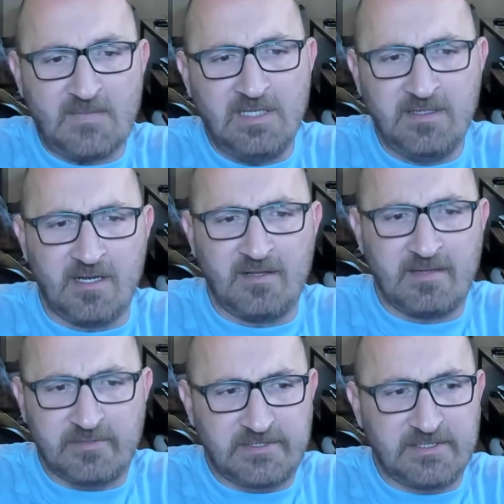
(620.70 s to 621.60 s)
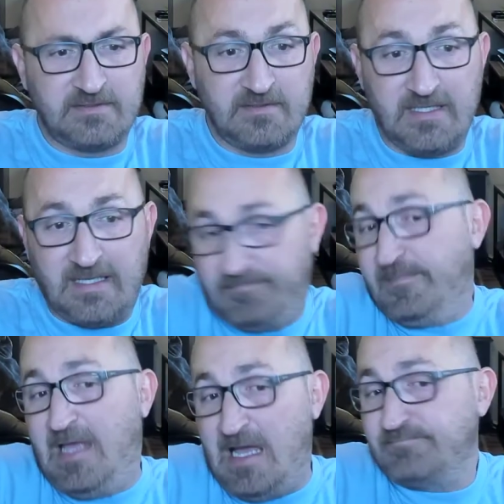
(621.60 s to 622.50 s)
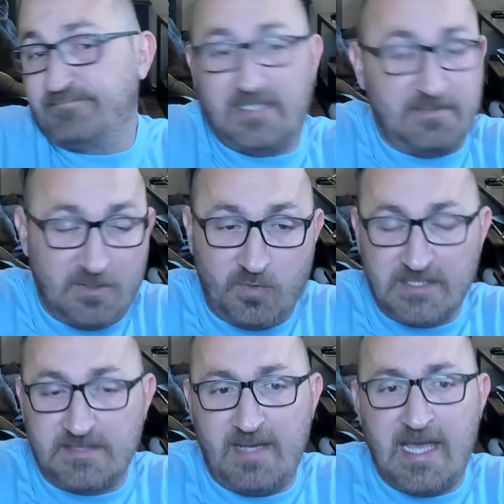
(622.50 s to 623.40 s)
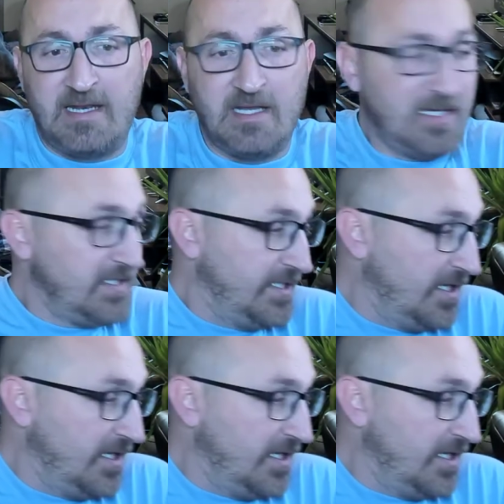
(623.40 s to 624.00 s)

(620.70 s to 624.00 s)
you know, that was it, it, wasn't bad. You